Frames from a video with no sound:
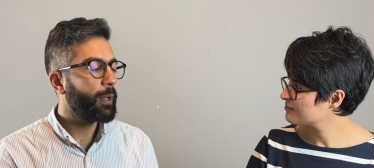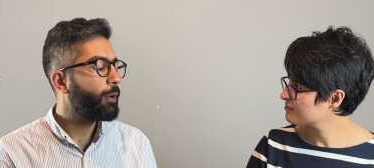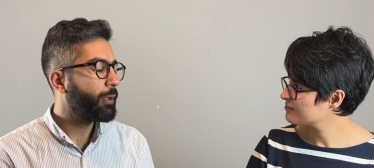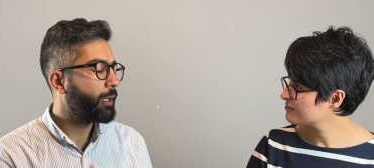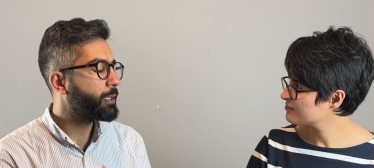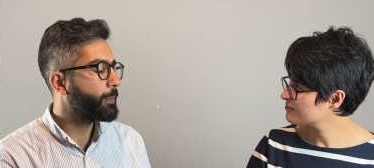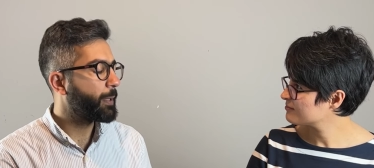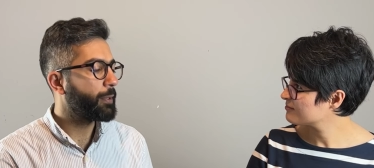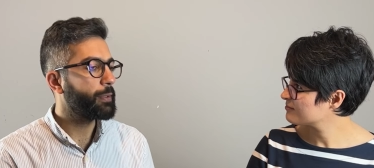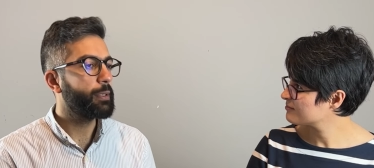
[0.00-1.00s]
Speaker 1: know a lot
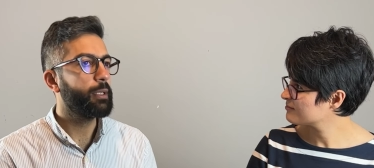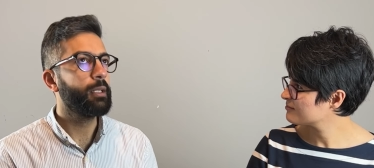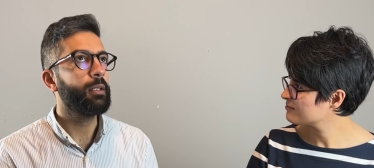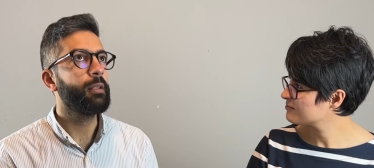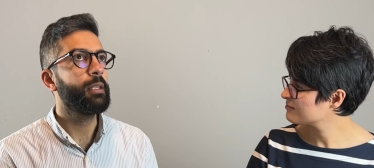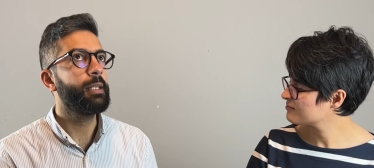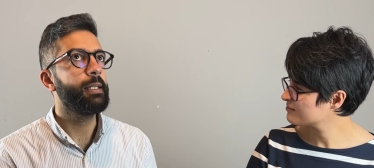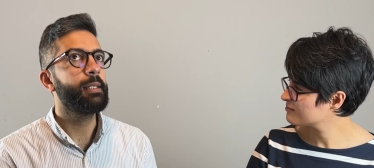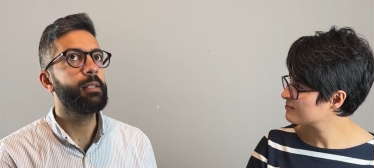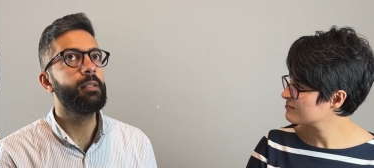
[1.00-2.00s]
about uh,
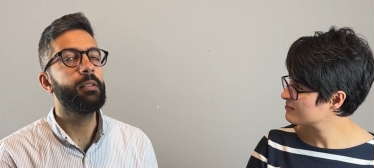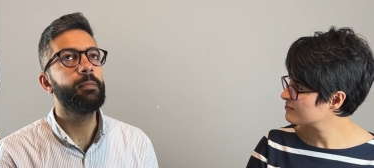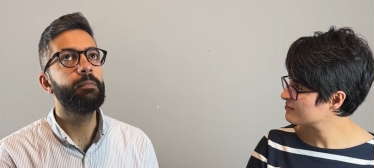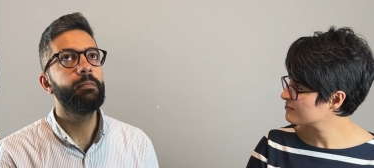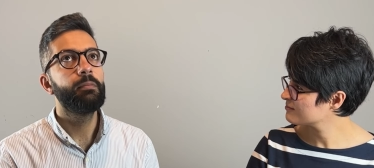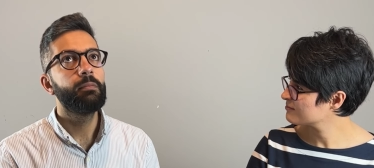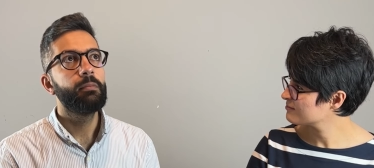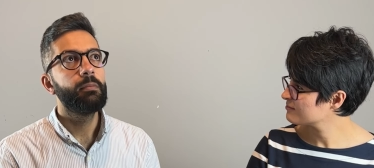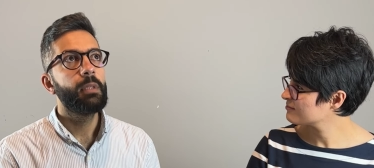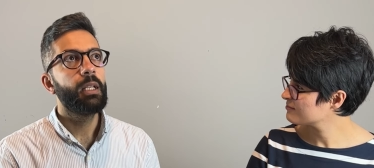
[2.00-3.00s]
these um,
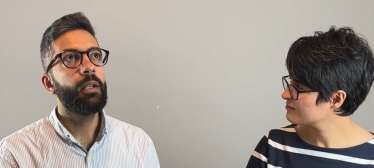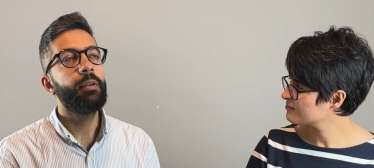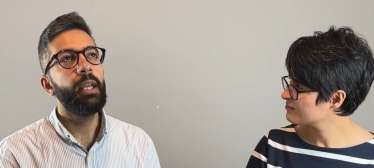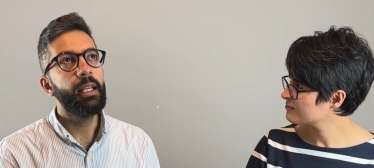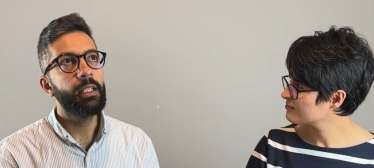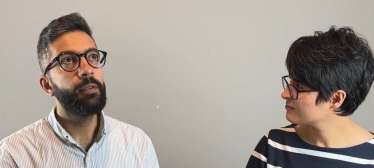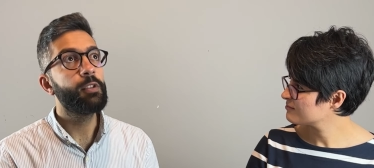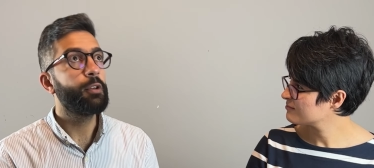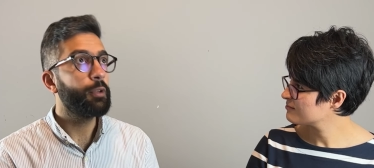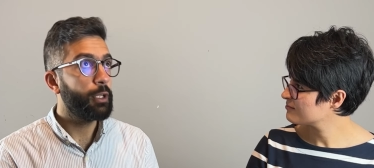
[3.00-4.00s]
creatives
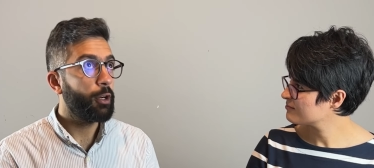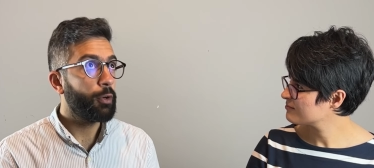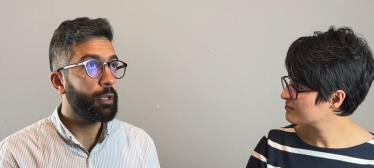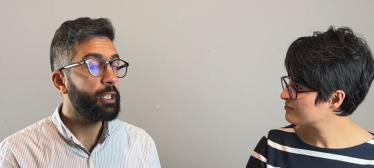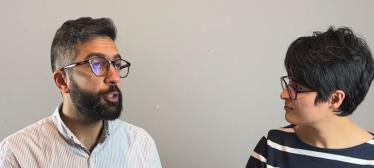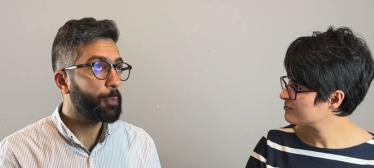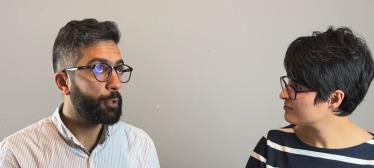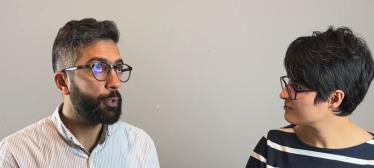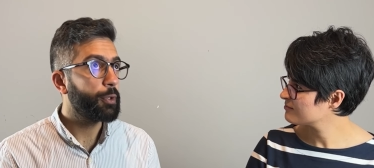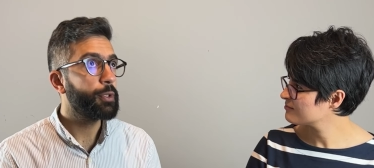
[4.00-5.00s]
or or
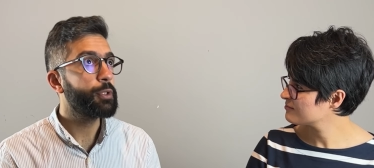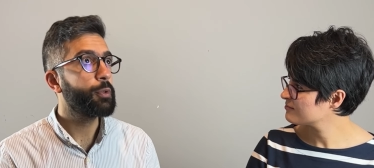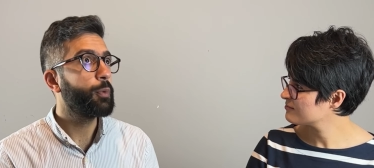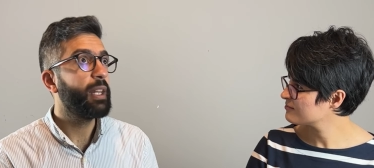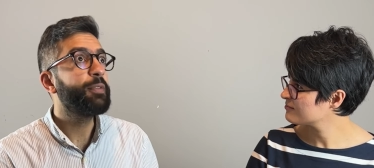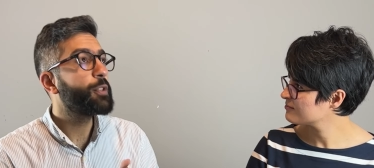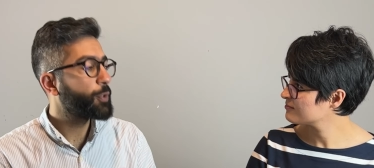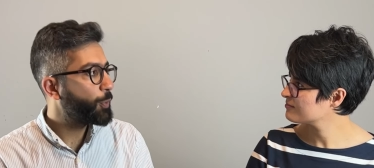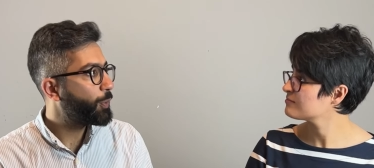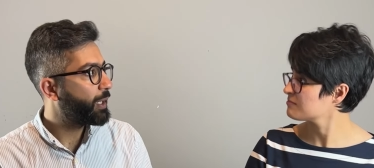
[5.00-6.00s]
entrepreneurs who left
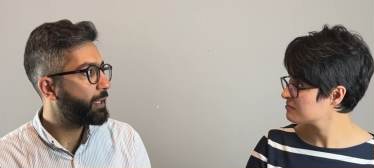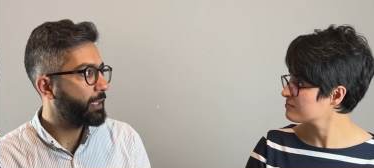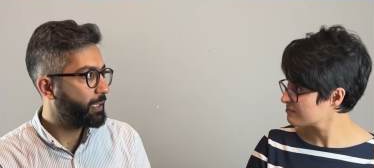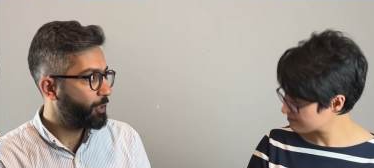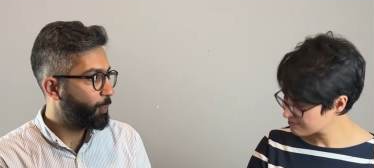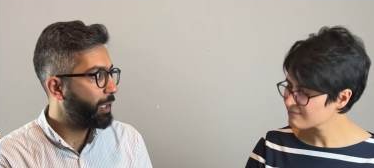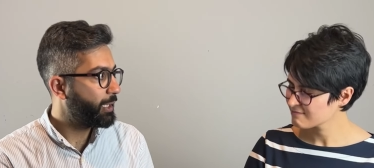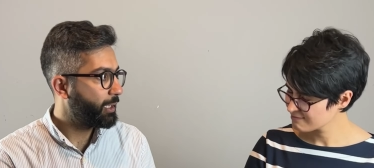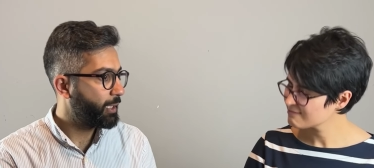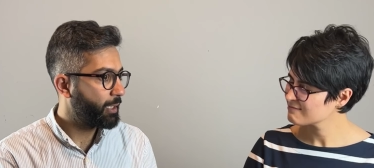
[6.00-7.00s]
school and they did well
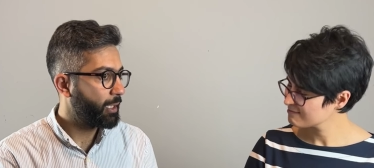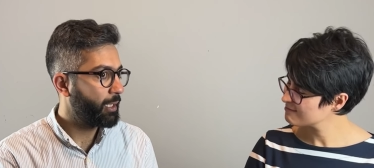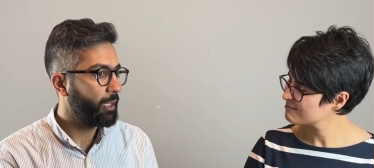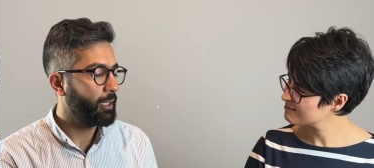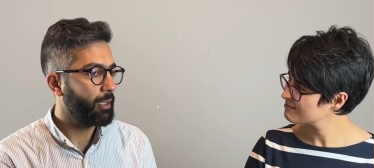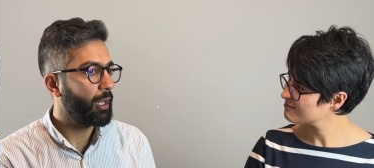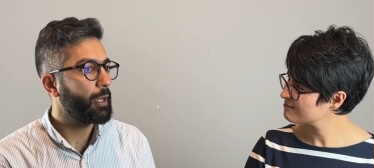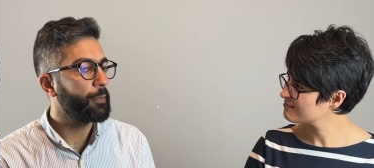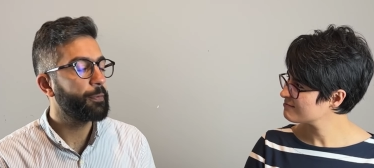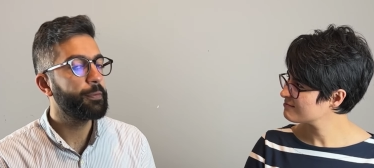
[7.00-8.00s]
in, in in
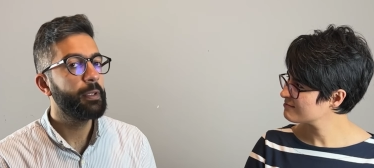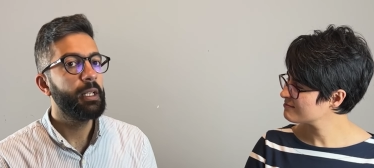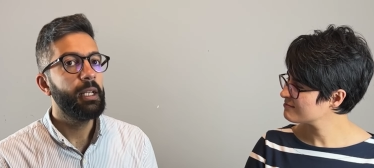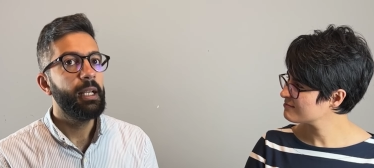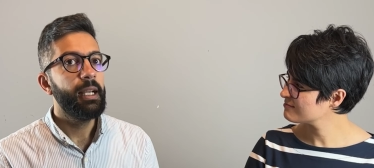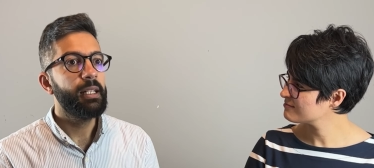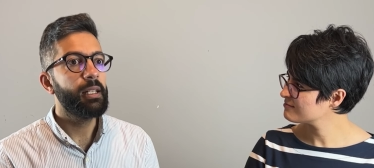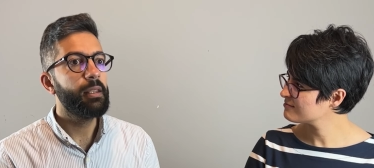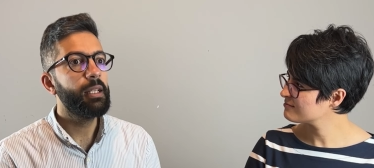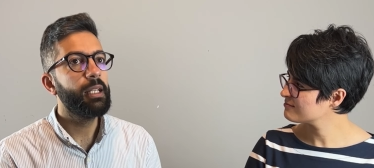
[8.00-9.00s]
life, and I
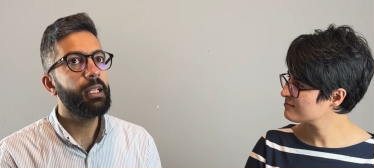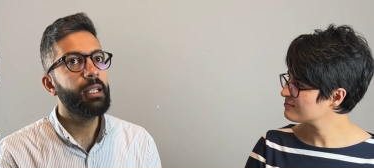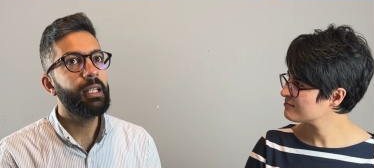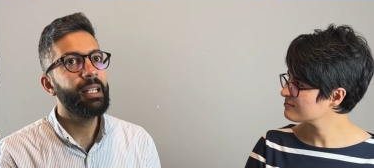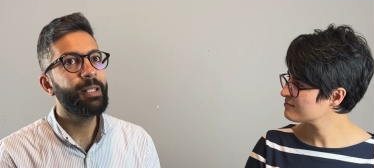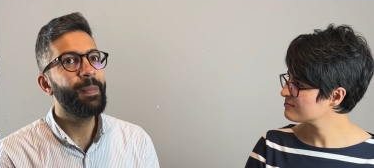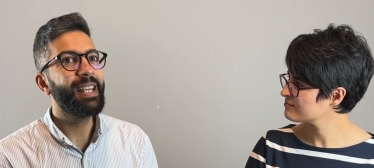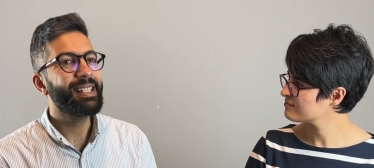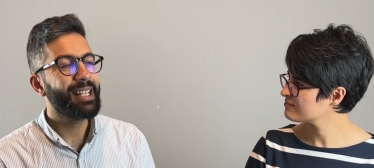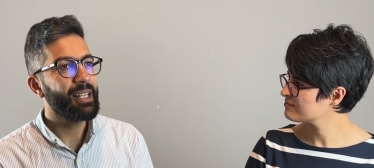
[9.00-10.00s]
think it
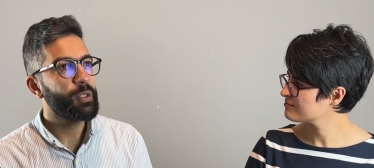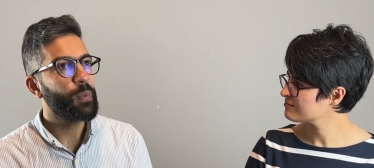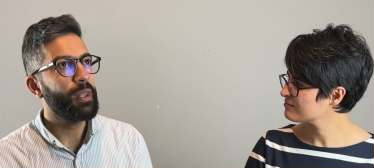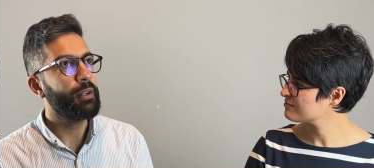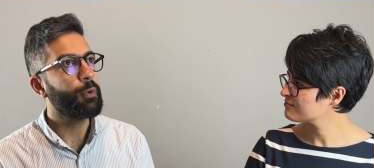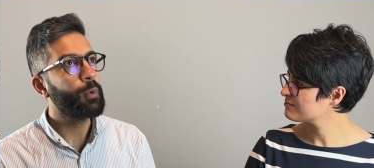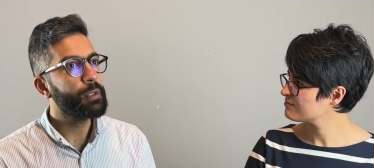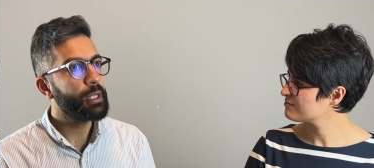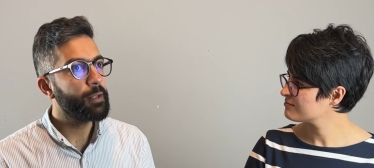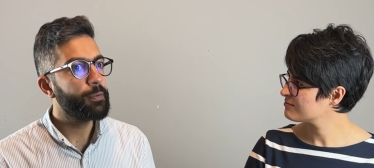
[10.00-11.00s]
makes sense when they're old
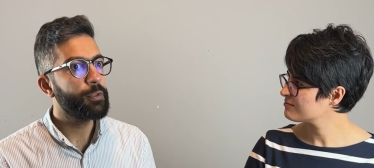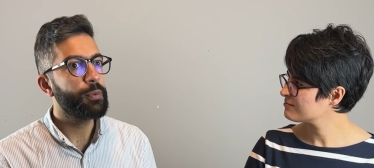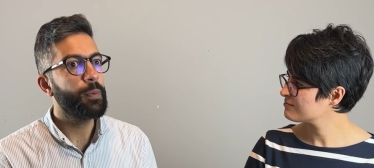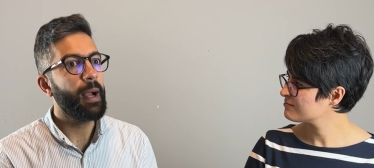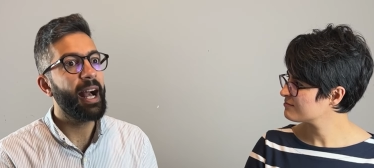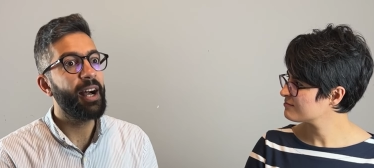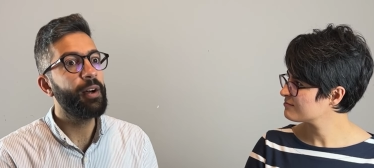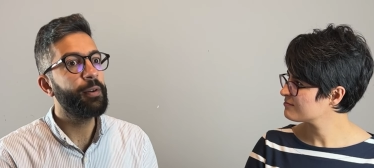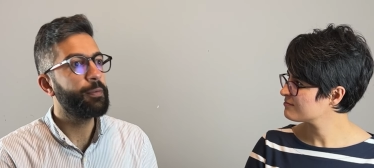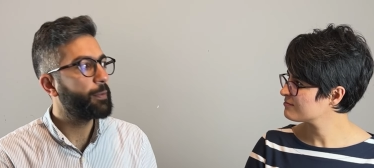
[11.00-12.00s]
enough to
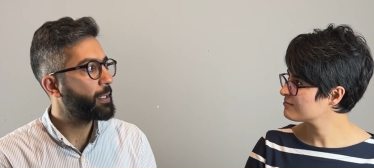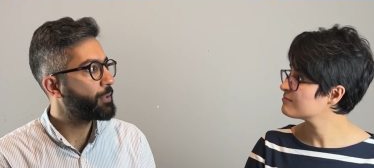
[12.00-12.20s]
have a